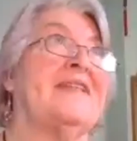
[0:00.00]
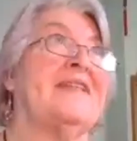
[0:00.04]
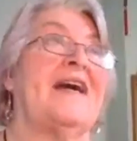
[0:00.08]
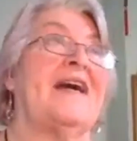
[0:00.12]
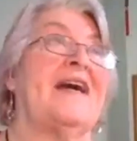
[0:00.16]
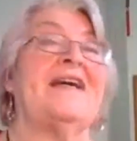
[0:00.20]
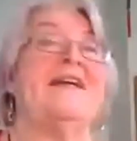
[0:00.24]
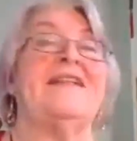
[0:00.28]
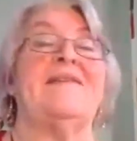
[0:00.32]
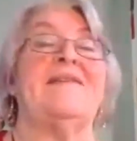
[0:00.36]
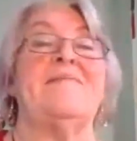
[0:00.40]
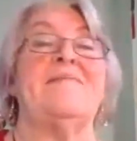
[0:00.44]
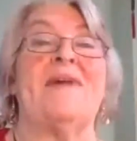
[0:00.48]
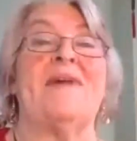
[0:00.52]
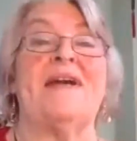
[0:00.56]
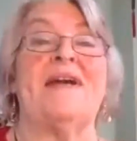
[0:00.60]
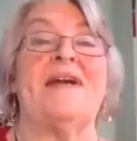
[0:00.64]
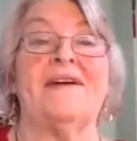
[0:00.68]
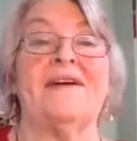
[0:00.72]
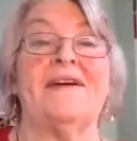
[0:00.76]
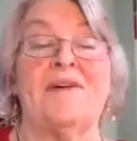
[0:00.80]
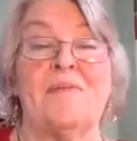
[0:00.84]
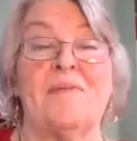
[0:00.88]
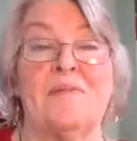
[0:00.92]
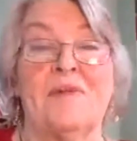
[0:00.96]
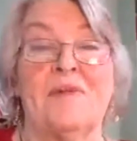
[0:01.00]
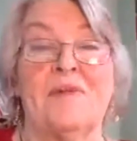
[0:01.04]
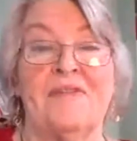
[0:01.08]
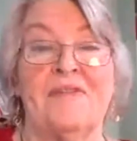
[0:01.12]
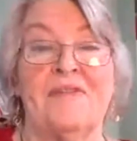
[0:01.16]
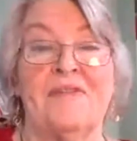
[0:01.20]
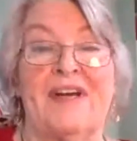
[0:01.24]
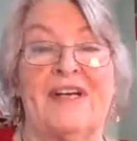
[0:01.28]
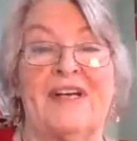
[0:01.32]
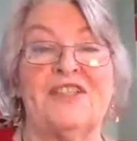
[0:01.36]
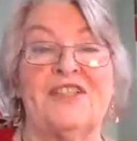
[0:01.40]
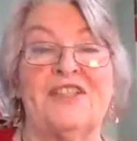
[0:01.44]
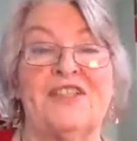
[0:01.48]
in the medical
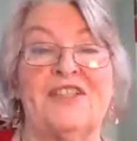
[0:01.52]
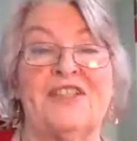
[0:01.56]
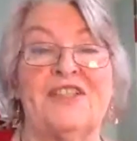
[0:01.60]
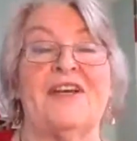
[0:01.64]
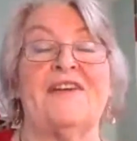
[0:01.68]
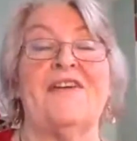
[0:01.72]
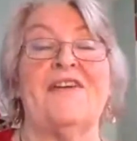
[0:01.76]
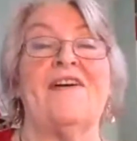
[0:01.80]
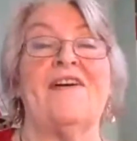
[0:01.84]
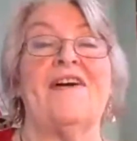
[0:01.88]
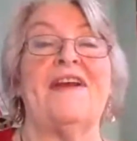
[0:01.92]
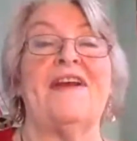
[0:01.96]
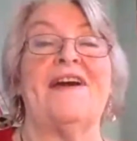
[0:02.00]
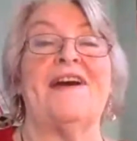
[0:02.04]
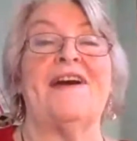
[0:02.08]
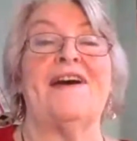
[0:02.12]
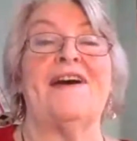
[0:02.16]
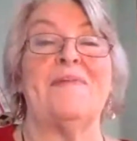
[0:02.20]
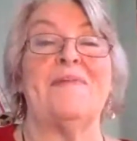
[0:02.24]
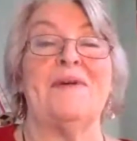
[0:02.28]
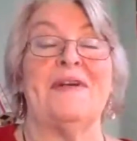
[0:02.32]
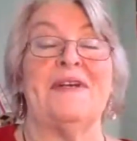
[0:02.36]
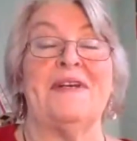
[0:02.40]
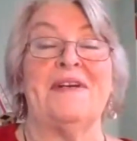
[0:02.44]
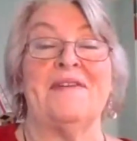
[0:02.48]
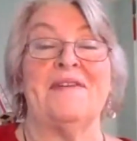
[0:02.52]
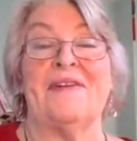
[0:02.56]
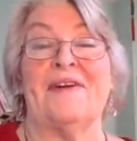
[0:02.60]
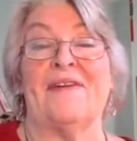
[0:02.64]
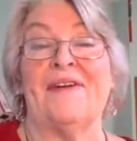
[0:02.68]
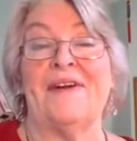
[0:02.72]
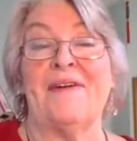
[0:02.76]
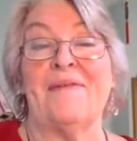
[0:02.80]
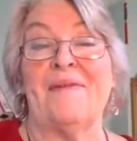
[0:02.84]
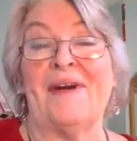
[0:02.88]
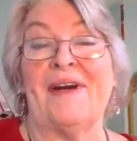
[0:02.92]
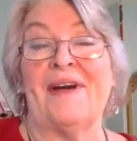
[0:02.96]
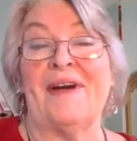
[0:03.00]
profession, they're not helping you very
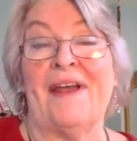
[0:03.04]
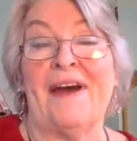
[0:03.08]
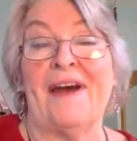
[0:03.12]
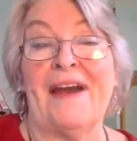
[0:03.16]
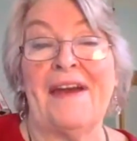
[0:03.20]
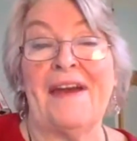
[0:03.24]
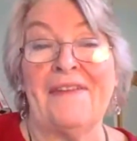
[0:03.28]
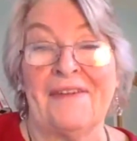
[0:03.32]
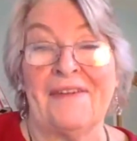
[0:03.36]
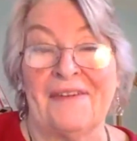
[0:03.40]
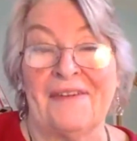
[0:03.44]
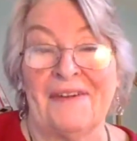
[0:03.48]
well either.